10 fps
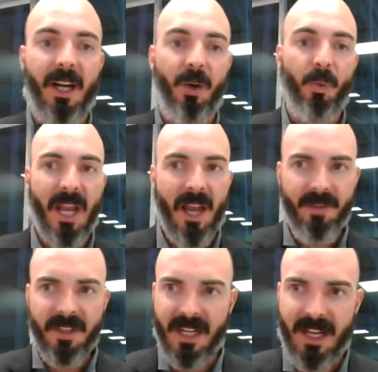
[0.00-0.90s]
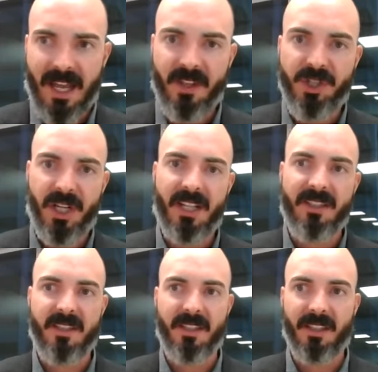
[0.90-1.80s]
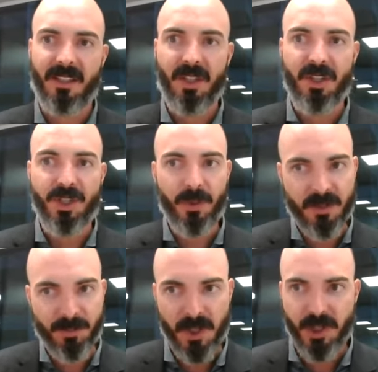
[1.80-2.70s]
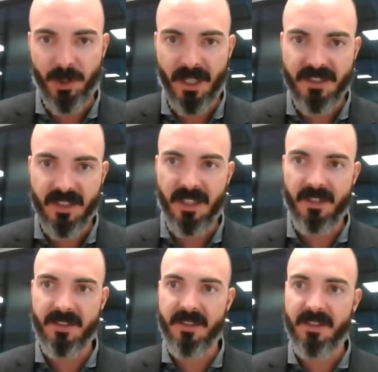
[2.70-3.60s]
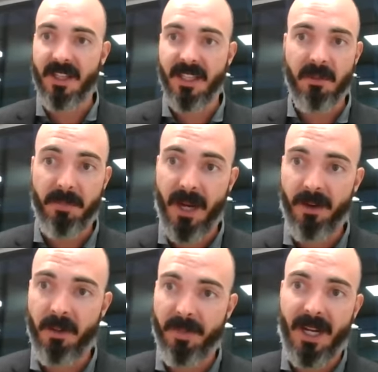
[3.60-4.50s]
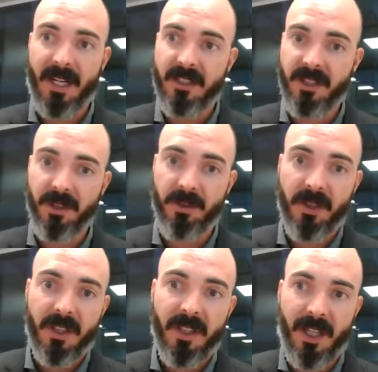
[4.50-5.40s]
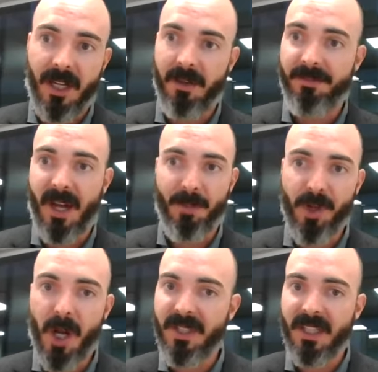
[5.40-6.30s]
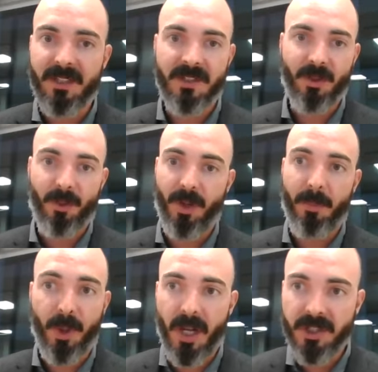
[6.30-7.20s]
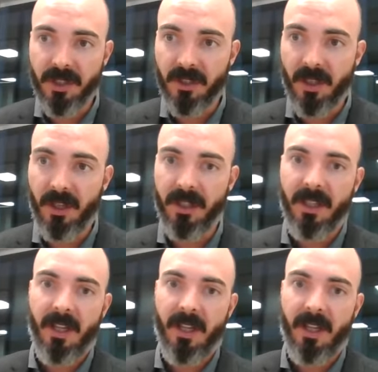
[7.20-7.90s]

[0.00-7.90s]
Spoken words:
We haven't yet had the chance to do this pressure transient analysis and then compare it back to fiber optics or a production log.